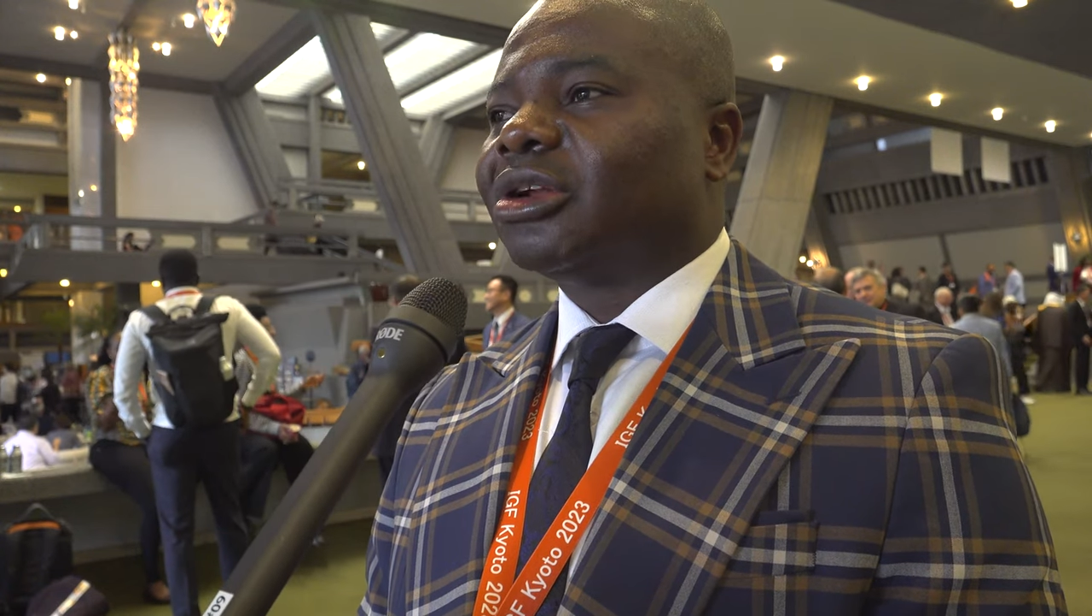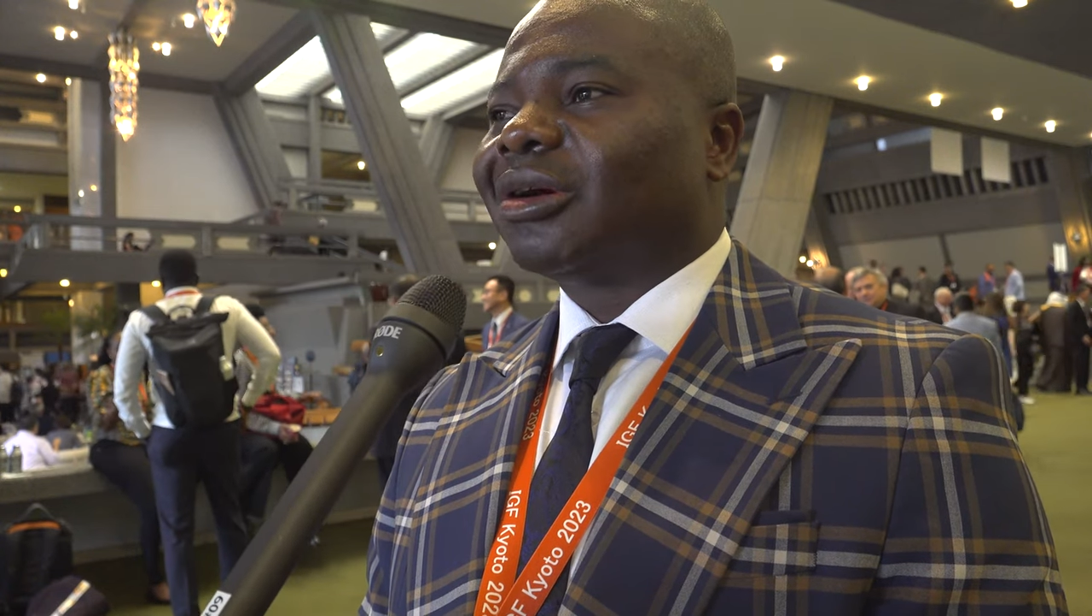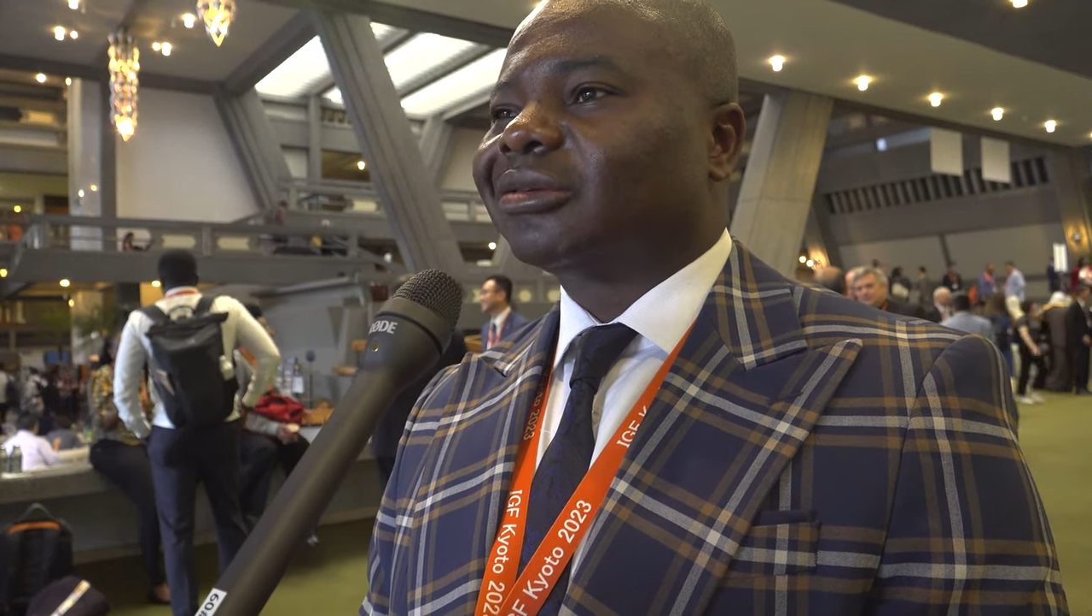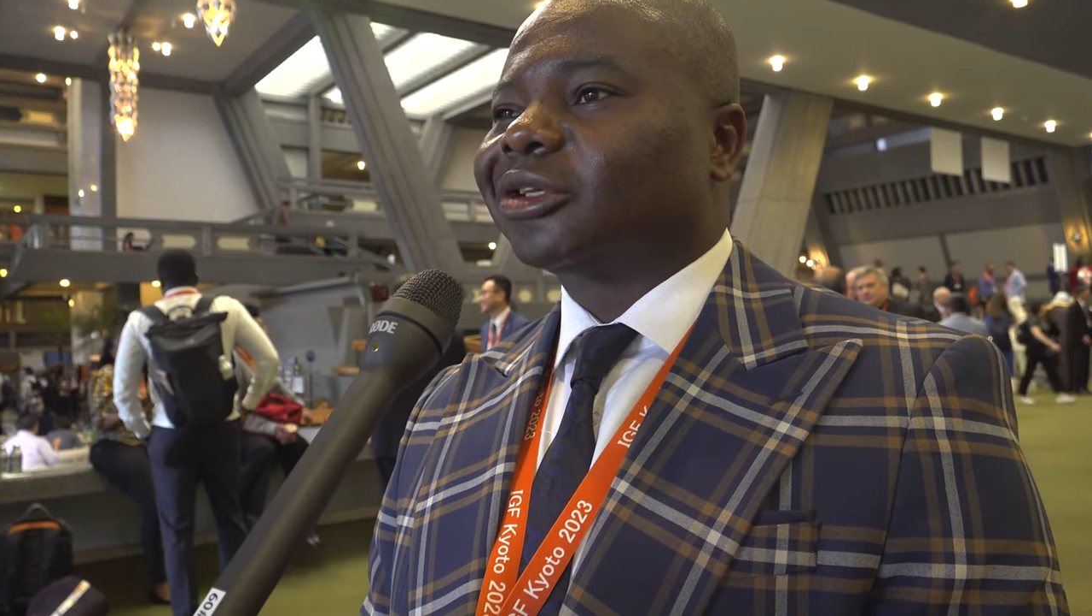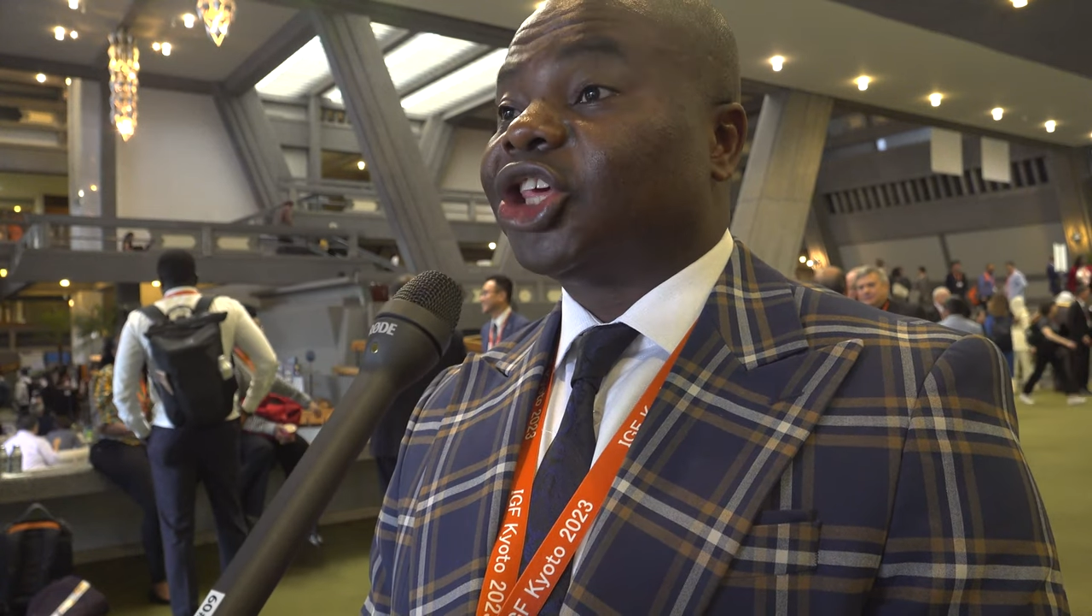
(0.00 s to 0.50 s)

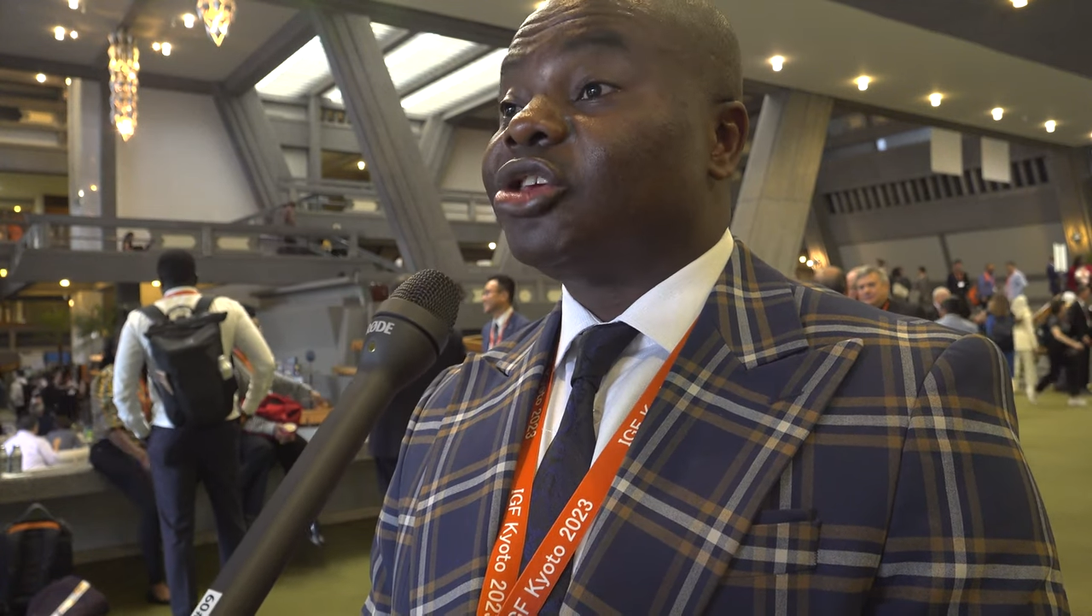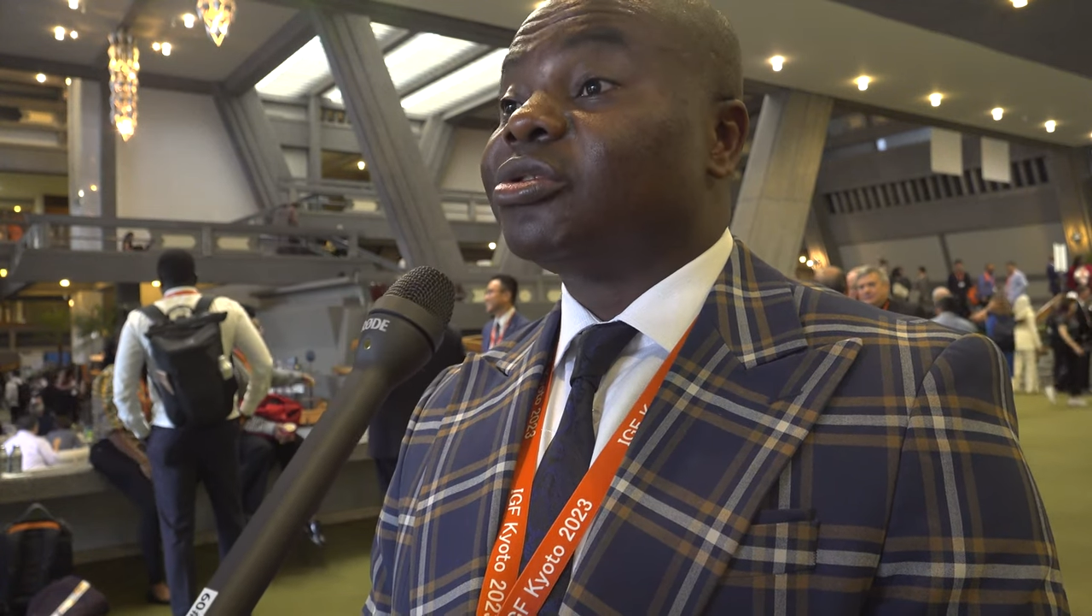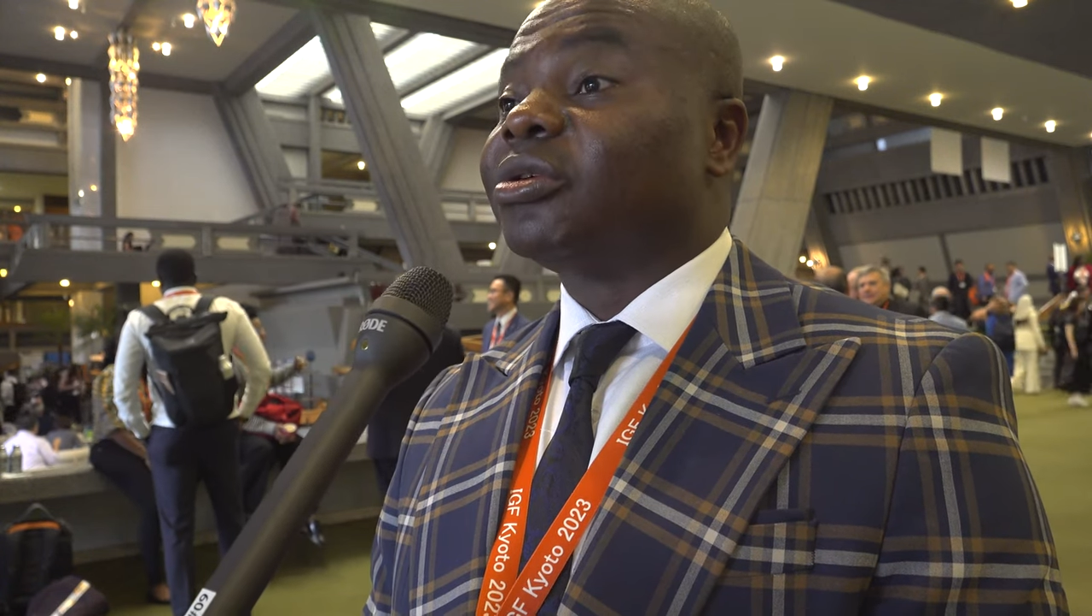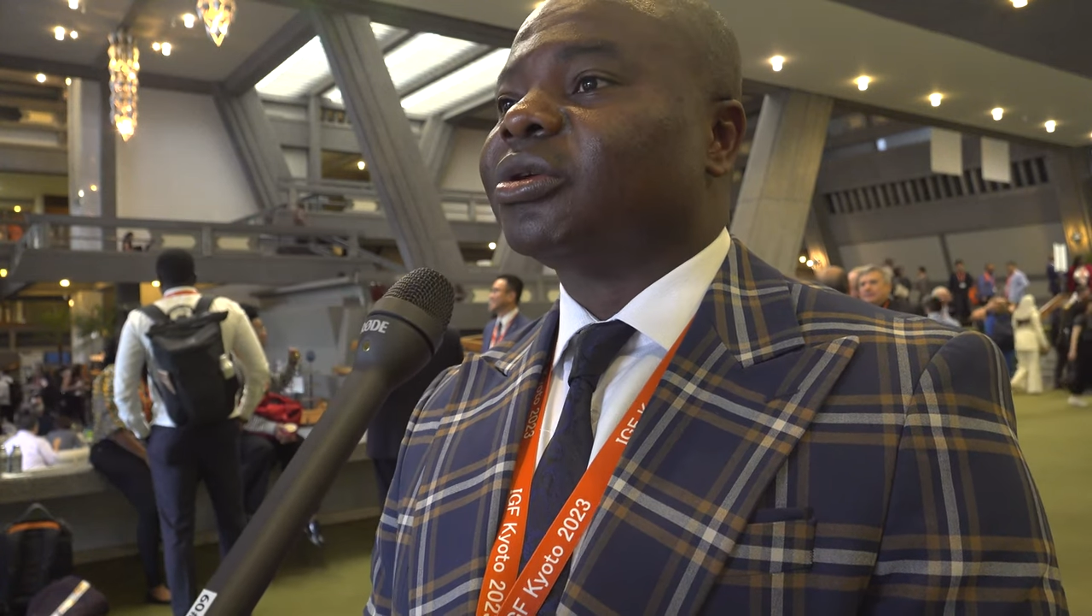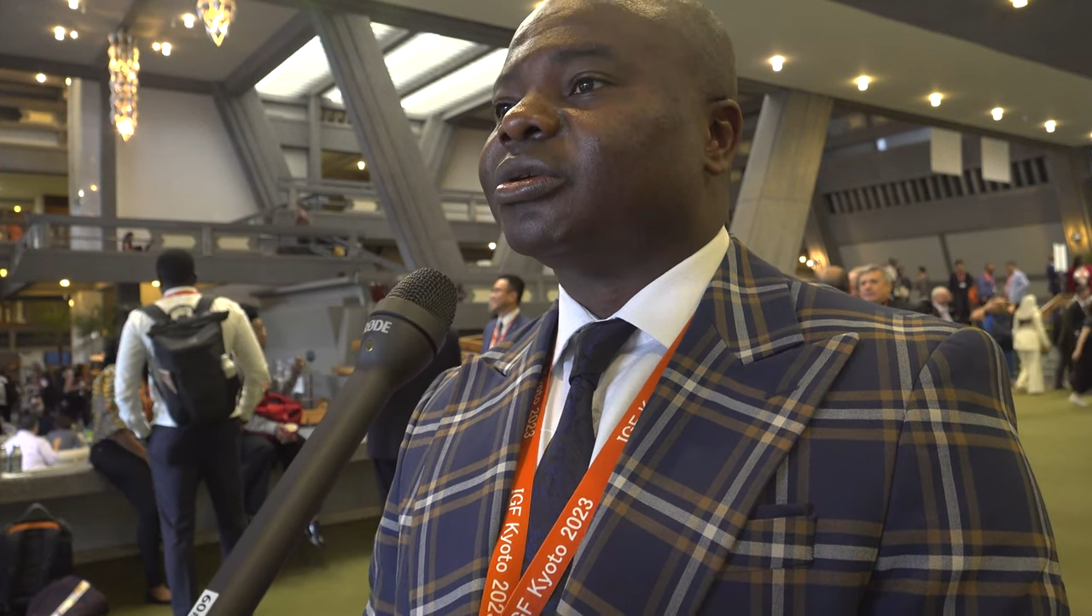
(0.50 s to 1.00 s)
not
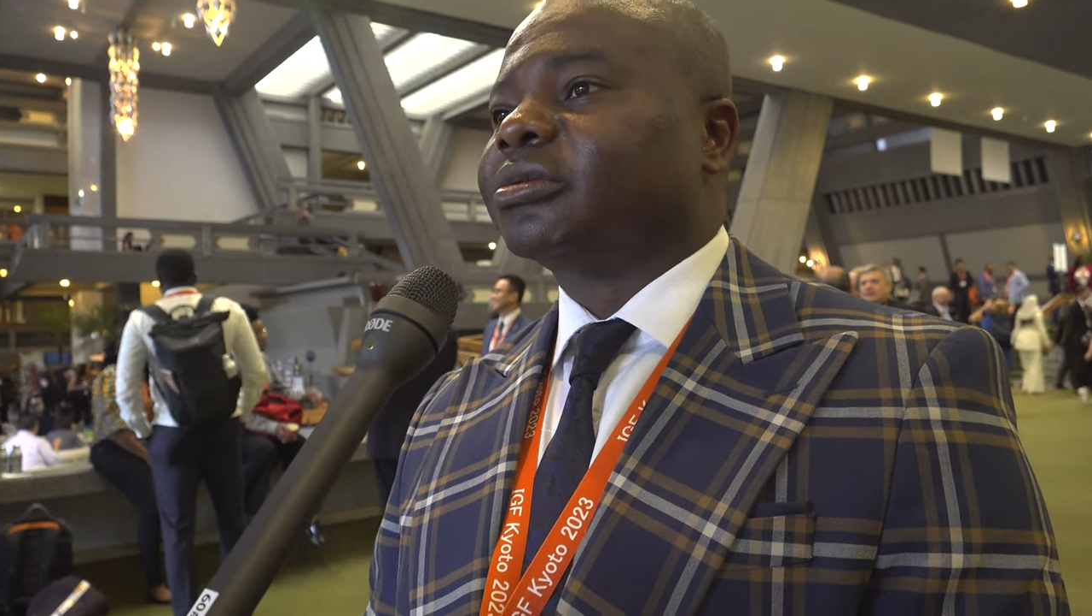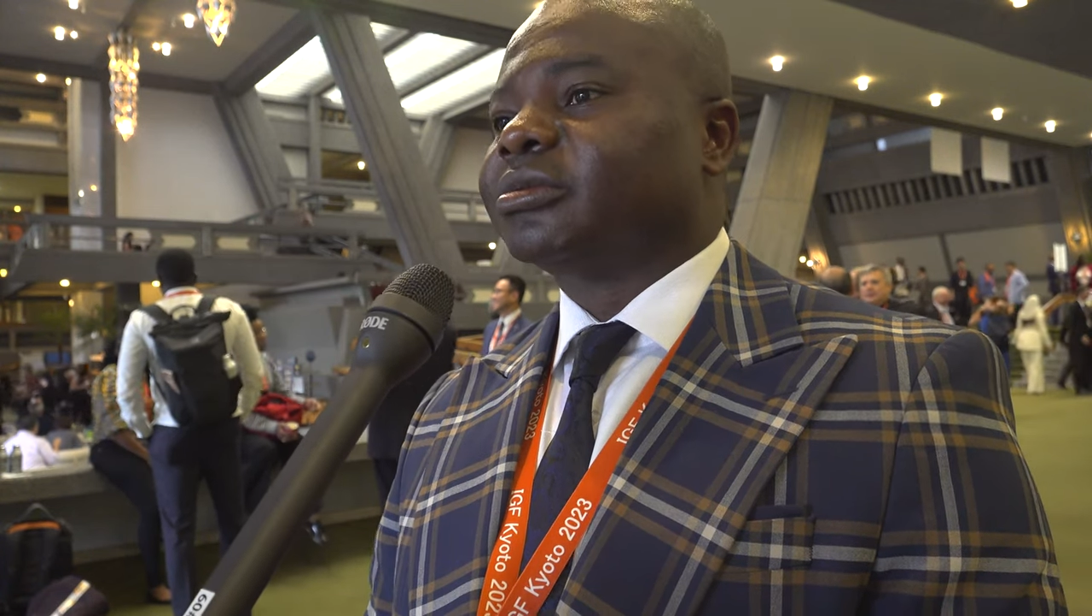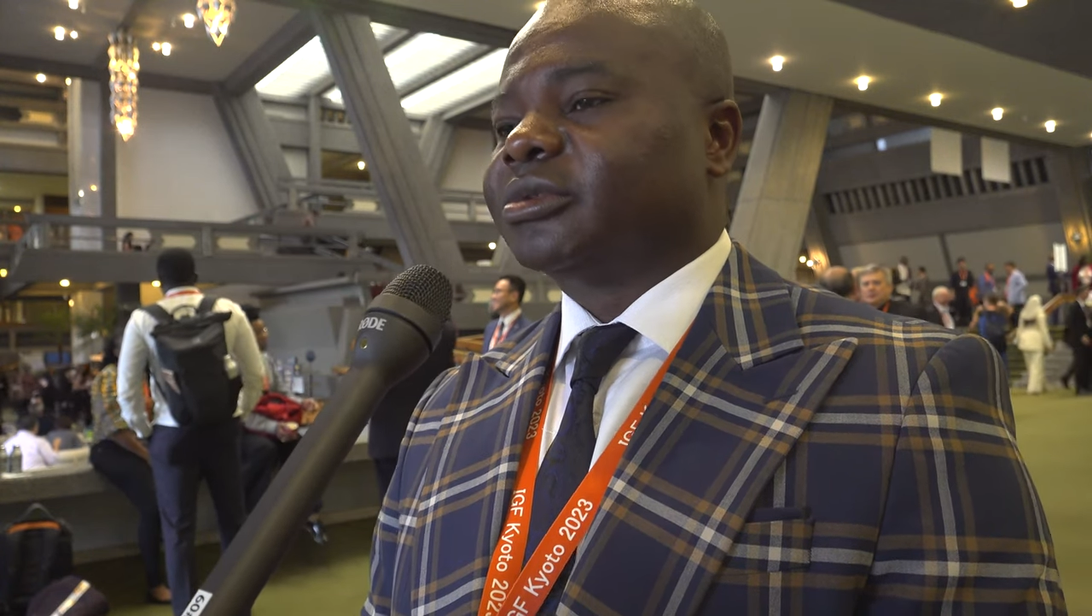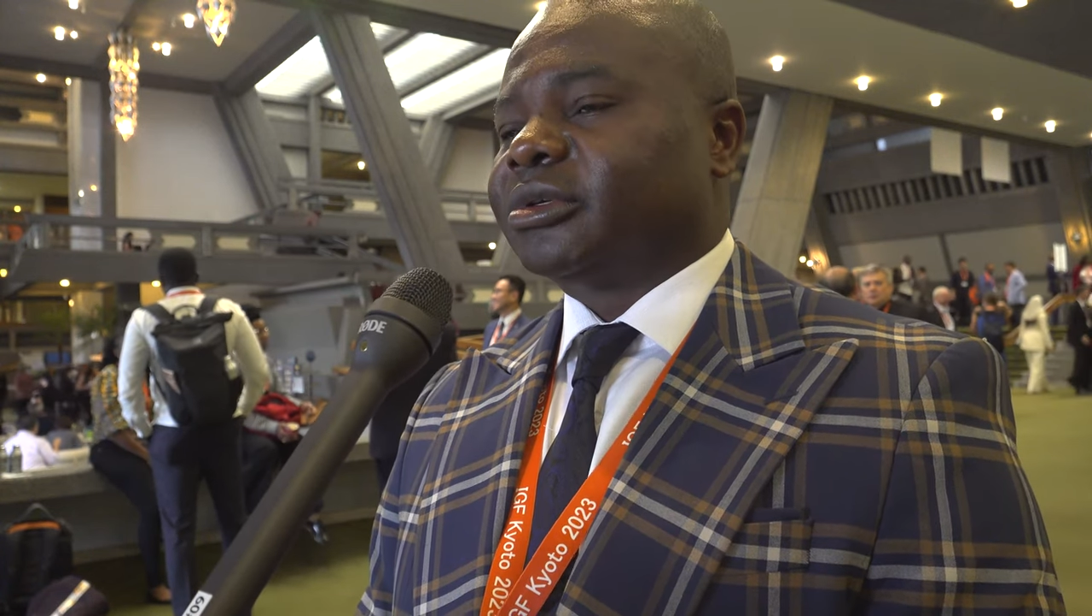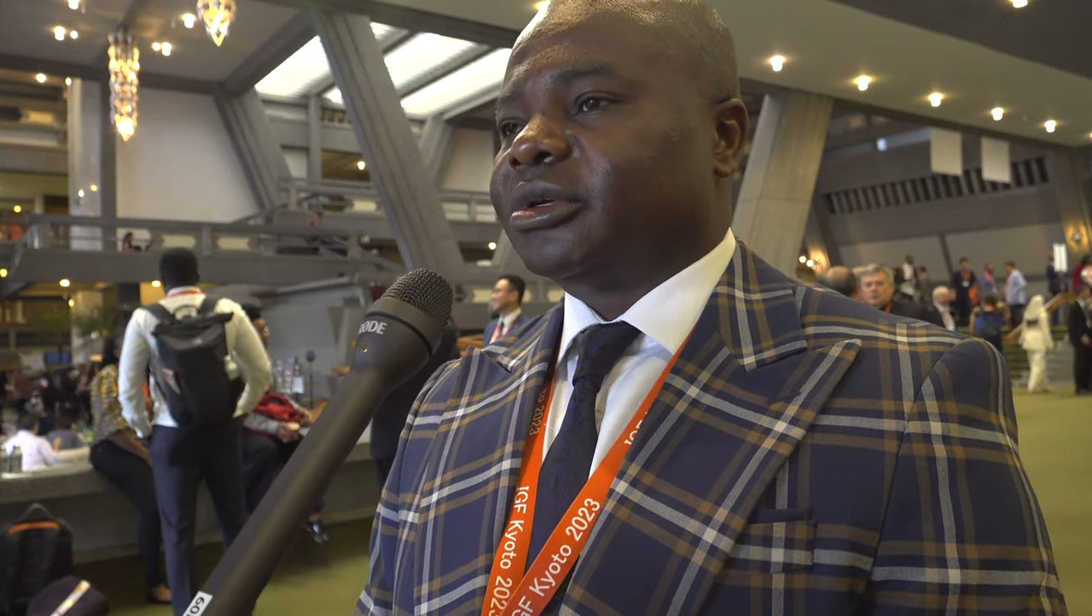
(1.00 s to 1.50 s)
kill